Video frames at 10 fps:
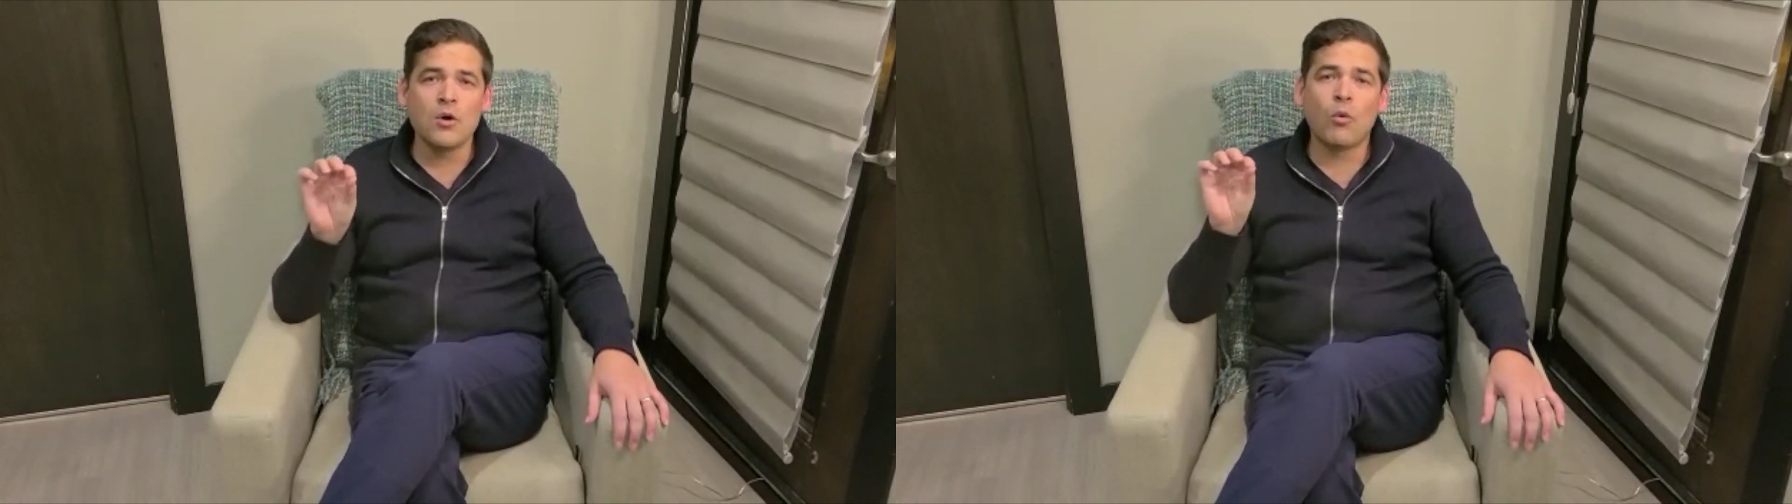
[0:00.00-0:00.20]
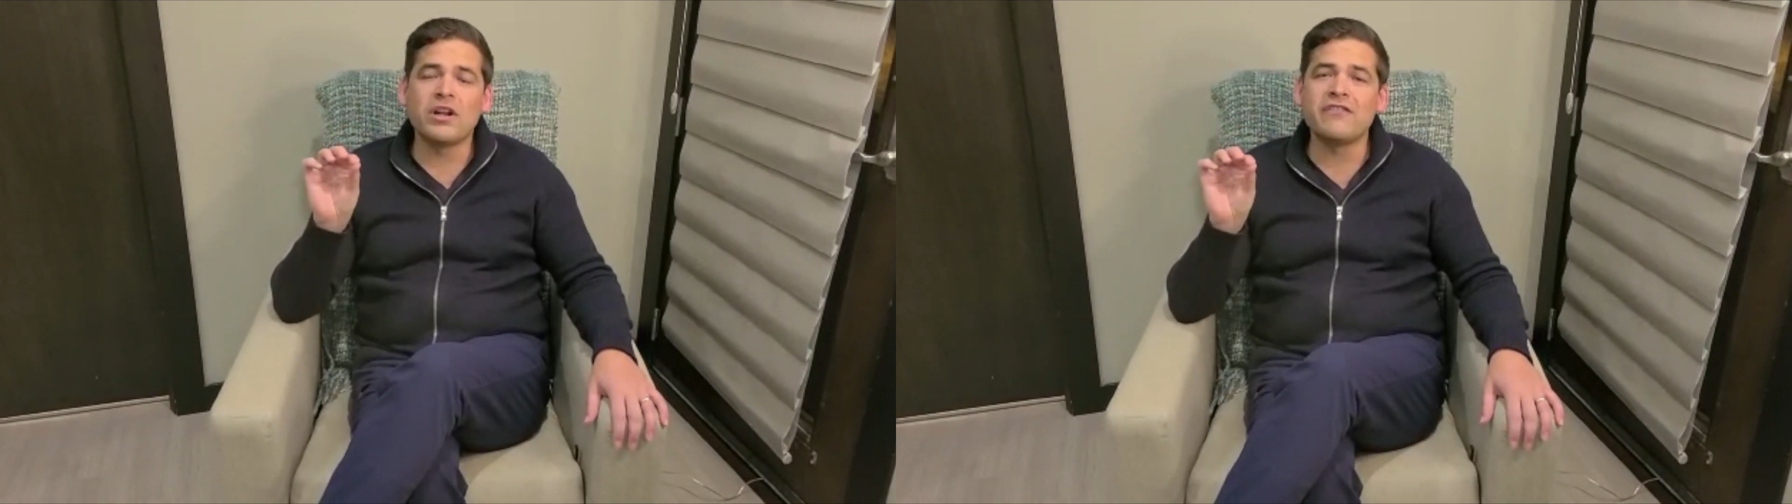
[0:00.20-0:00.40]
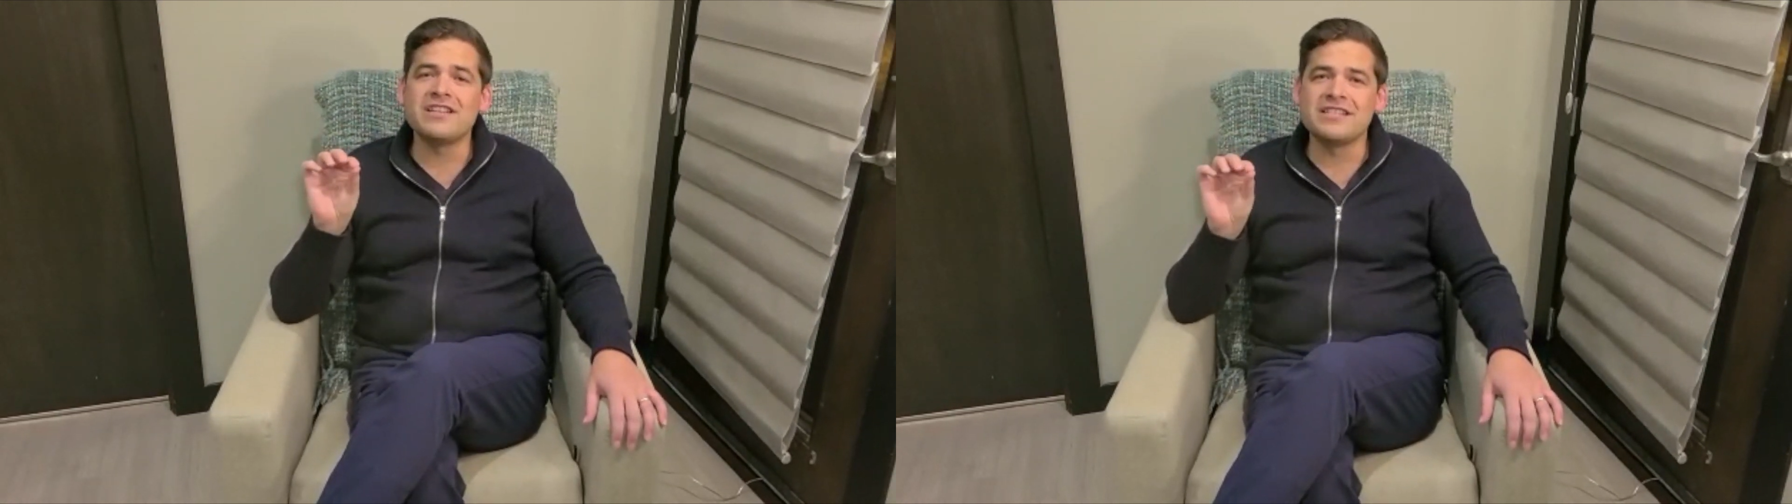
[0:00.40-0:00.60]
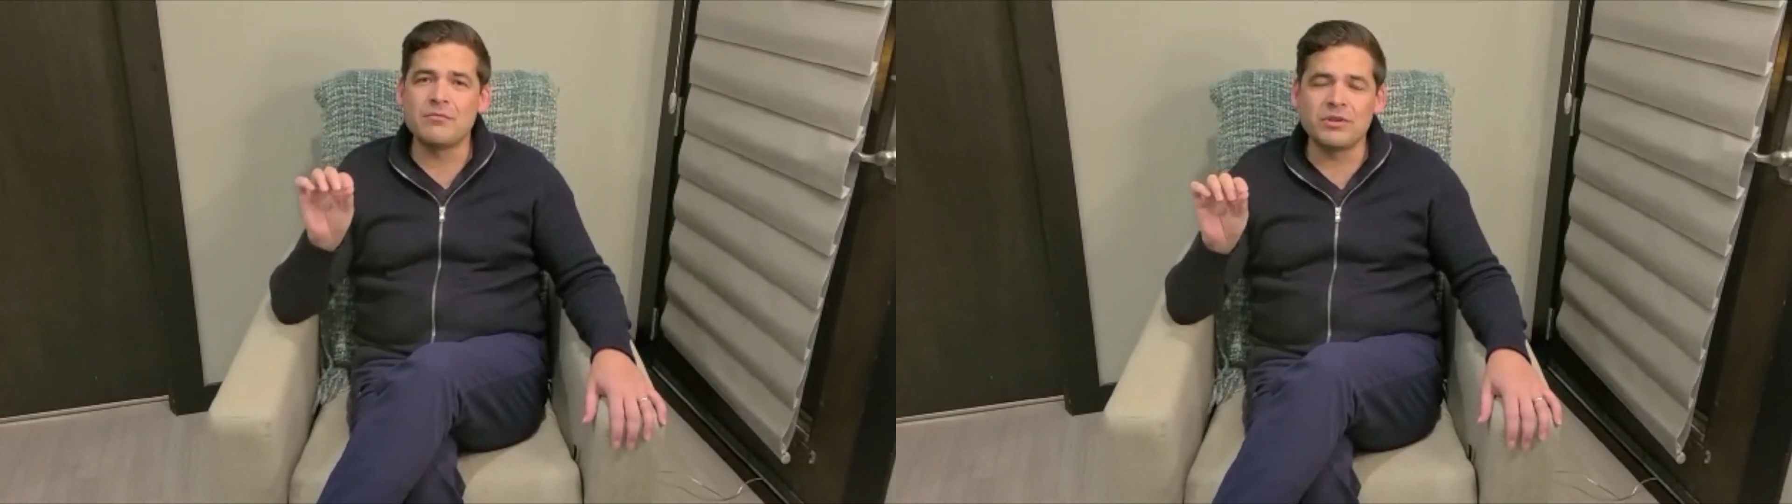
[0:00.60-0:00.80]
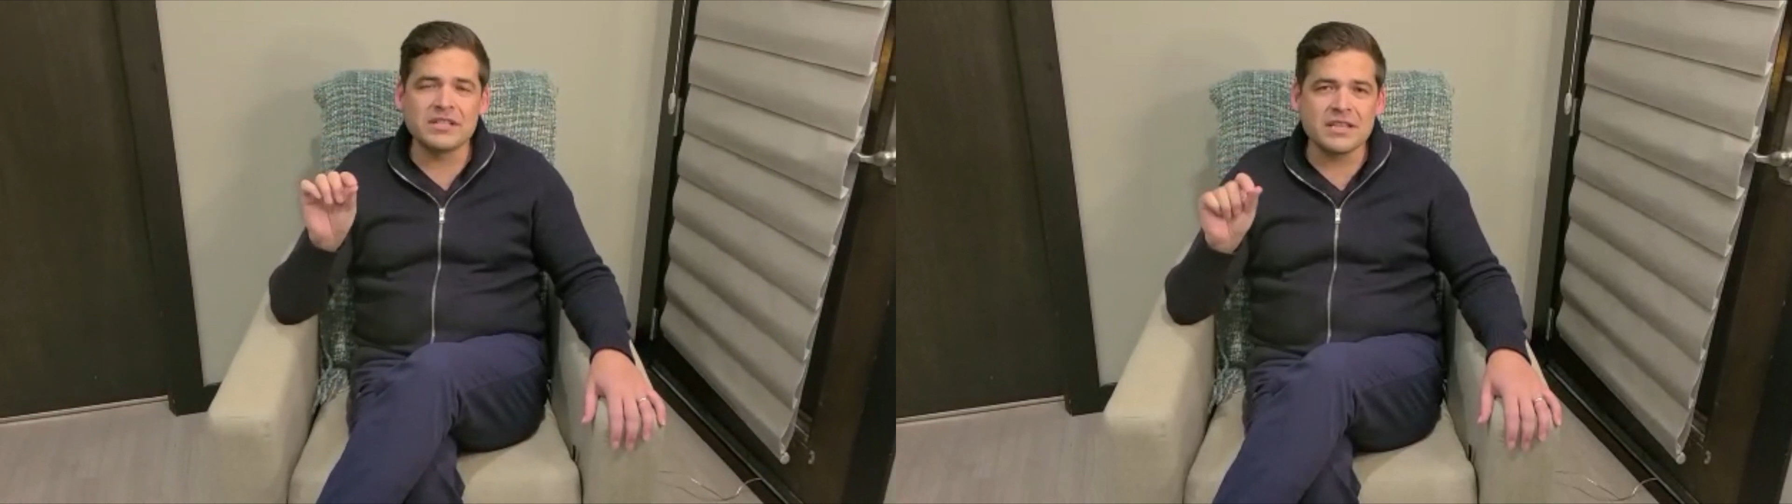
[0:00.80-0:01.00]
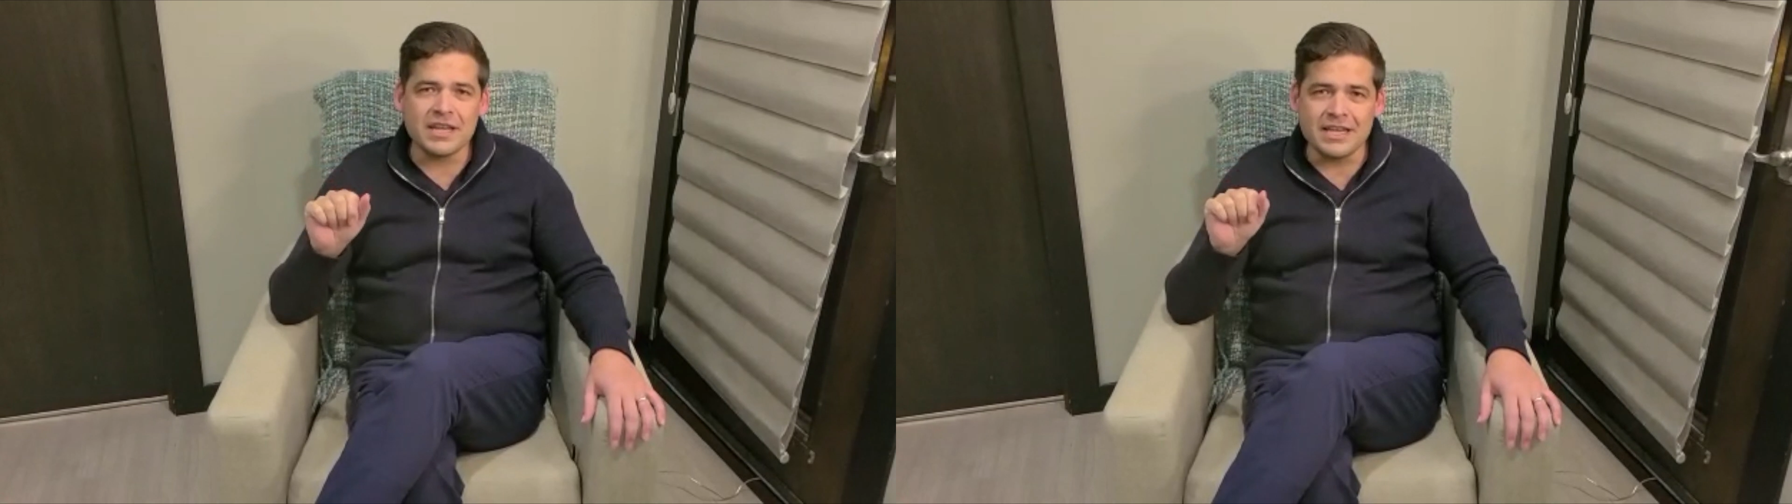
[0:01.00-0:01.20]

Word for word: One of the simplest and